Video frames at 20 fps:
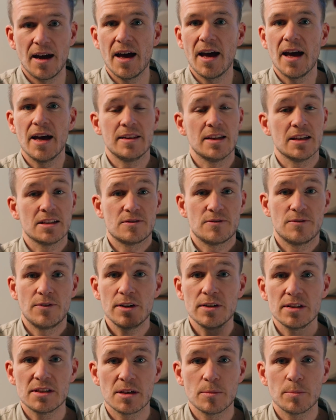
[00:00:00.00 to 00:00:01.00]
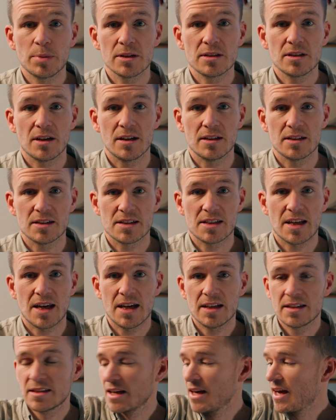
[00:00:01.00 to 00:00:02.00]
And that's very simple to
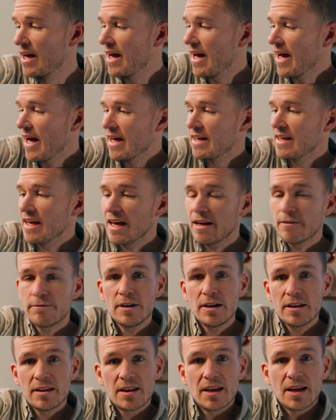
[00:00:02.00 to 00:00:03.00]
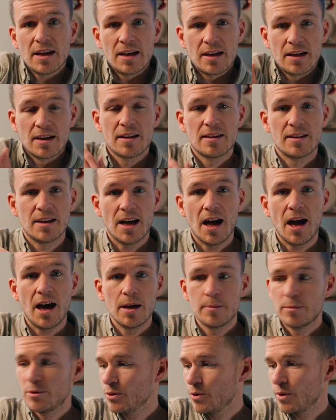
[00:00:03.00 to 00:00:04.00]
understand. And everything that
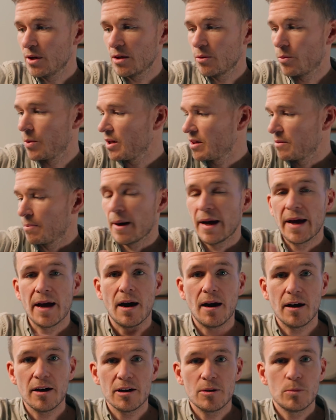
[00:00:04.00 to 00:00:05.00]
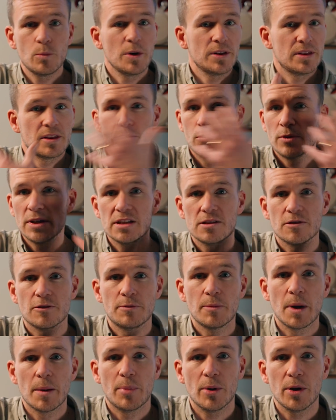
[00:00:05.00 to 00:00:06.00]
I'm doing with my arm, with the rest
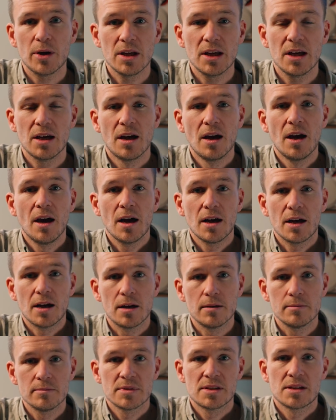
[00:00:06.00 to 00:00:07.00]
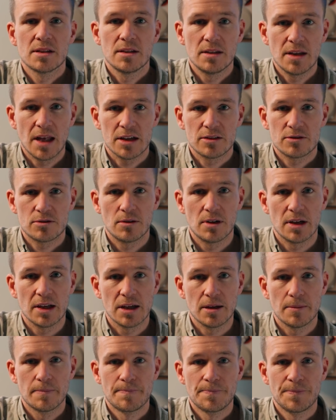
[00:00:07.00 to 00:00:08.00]
of my body, comes
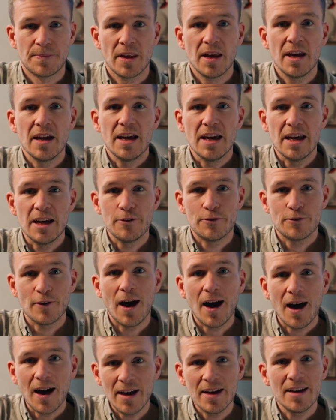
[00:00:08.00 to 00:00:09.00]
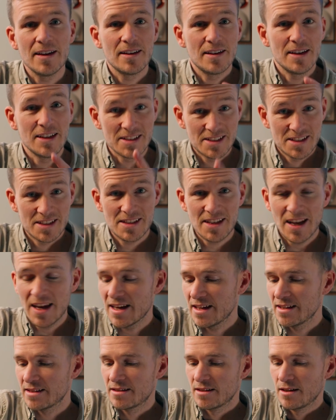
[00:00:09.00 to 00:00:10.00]
naturally. If I
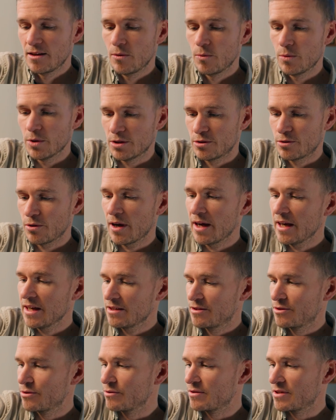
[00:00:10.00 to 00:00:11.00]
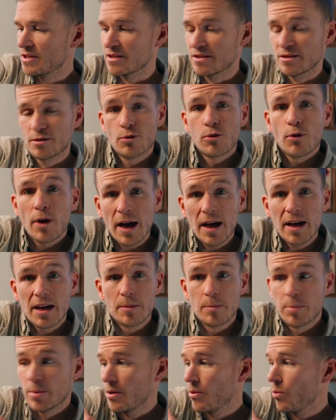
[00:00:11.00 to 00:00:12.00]
instead were trying to
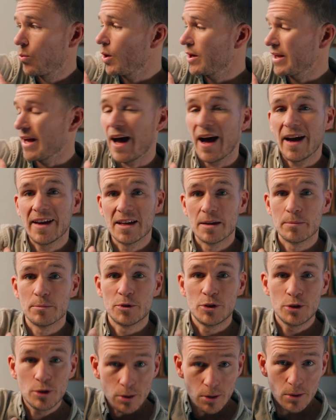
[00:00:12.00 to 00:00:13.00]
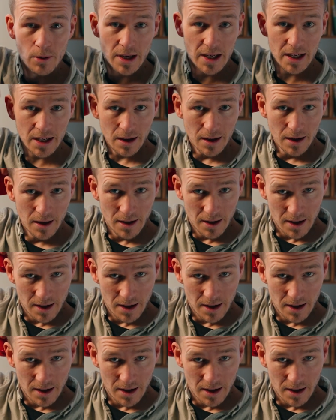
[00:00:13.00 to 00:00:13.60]
describe what I am doing,